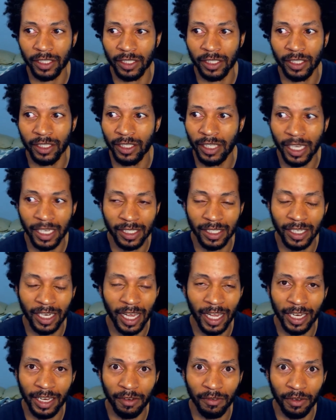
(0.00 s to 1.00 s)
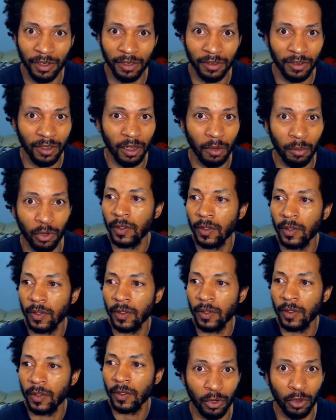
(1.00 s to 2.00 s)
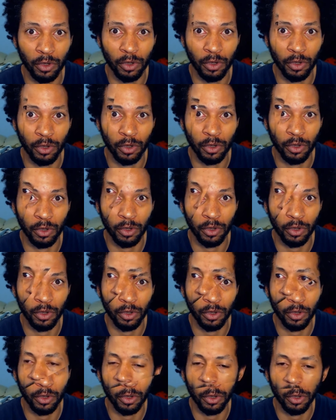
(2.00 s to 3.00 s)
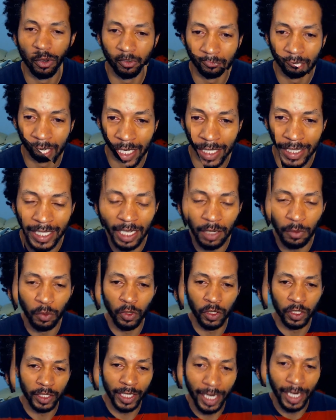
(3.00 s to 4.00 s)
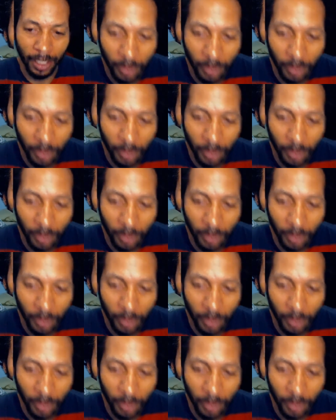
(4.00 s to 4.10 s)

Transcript: That's not even appropriate. Alright, so I got that worked out.